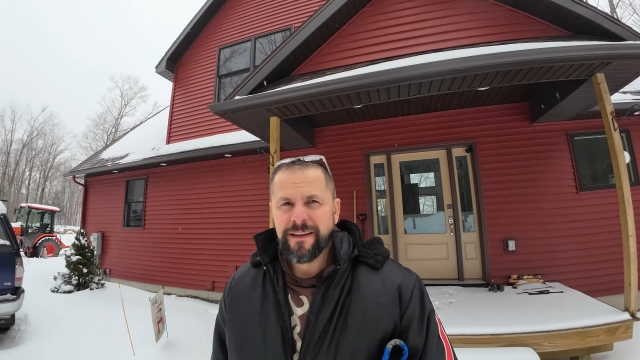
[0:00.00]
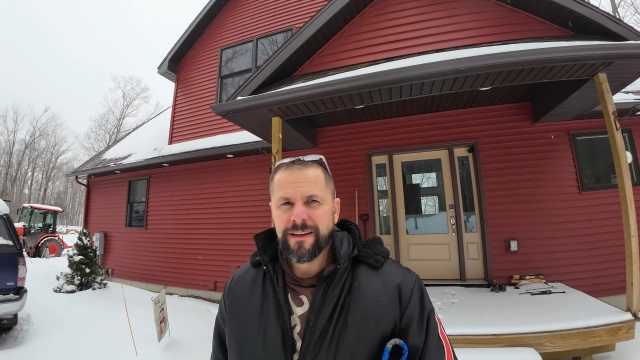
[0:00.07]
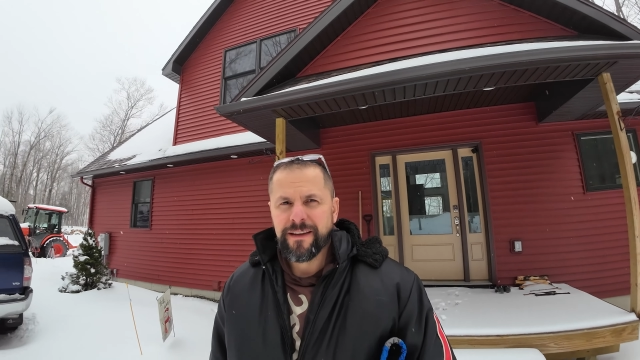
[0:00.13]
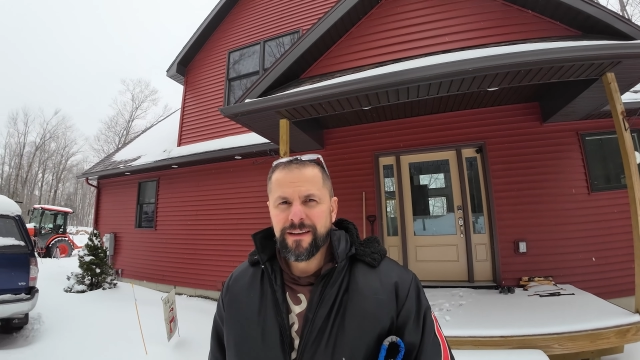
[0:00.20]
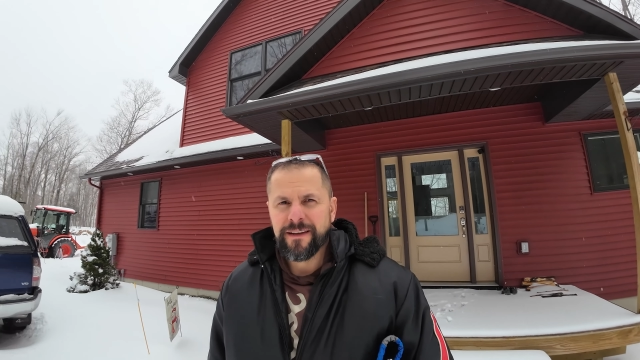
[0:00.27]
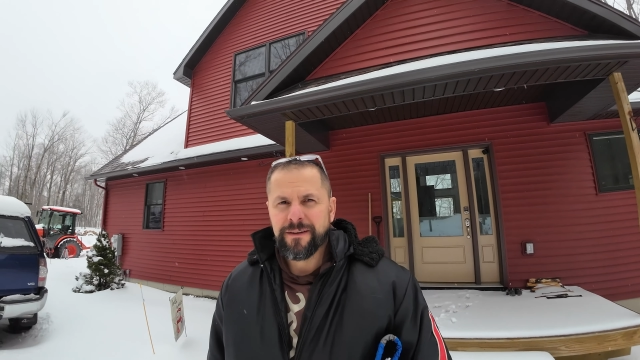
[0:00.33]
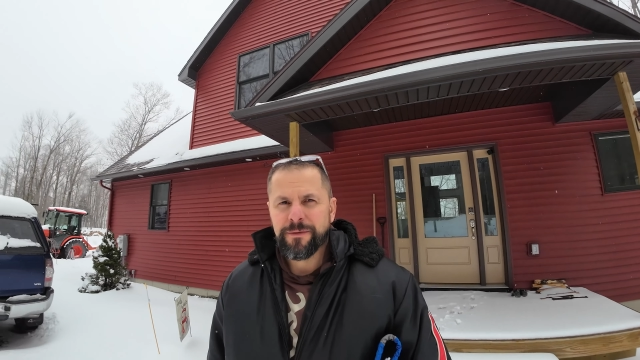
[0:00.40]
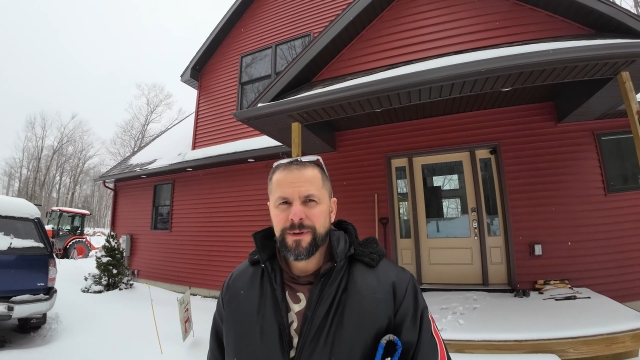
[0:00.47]

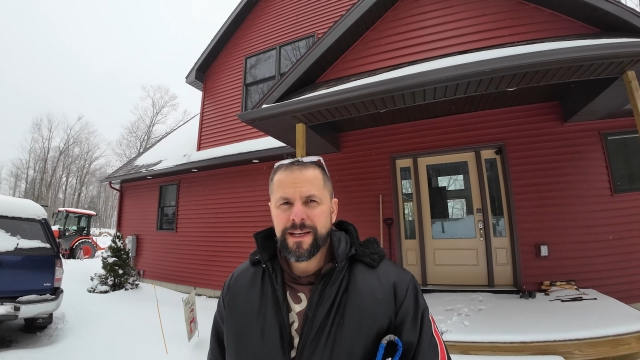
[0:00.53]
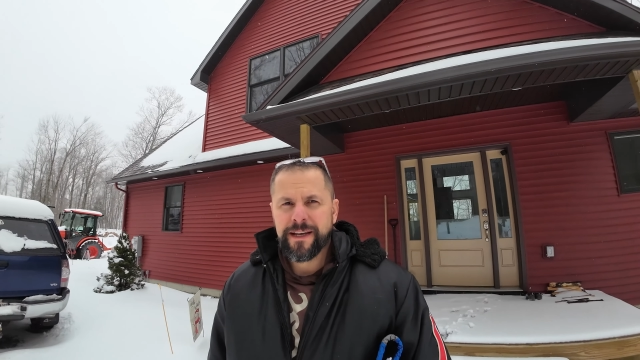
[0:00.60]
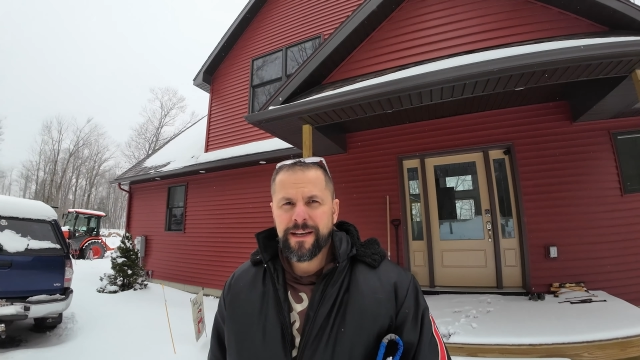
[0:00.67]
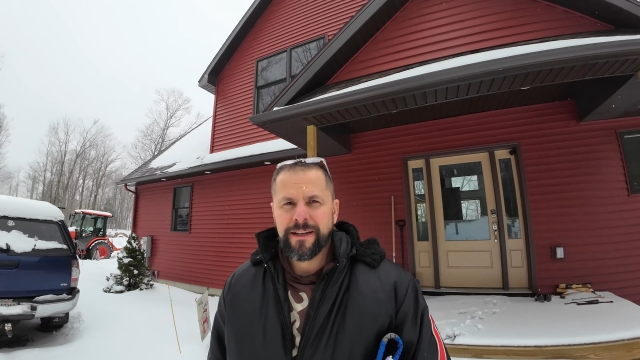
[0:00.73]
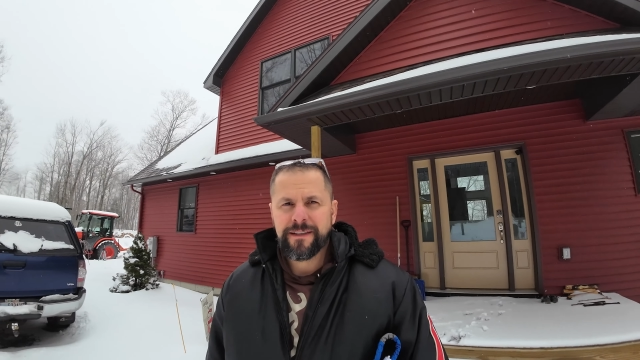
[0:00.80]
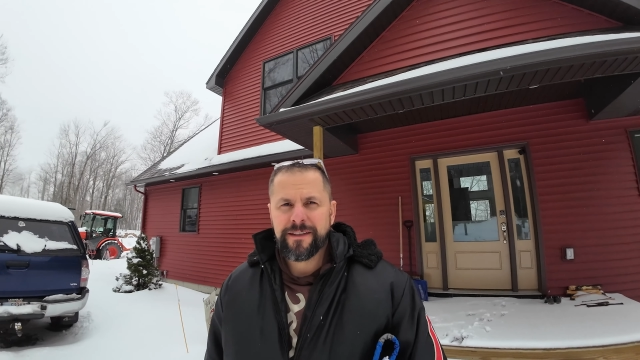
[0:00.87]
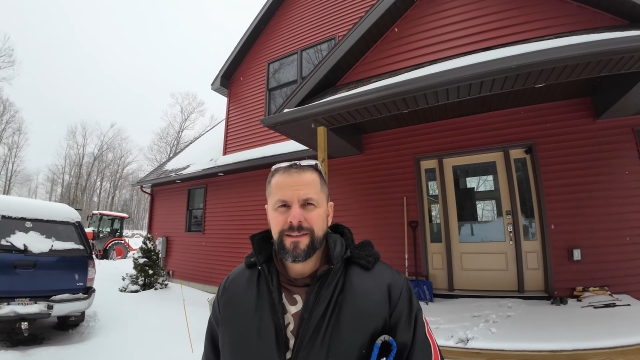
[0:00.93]
and we got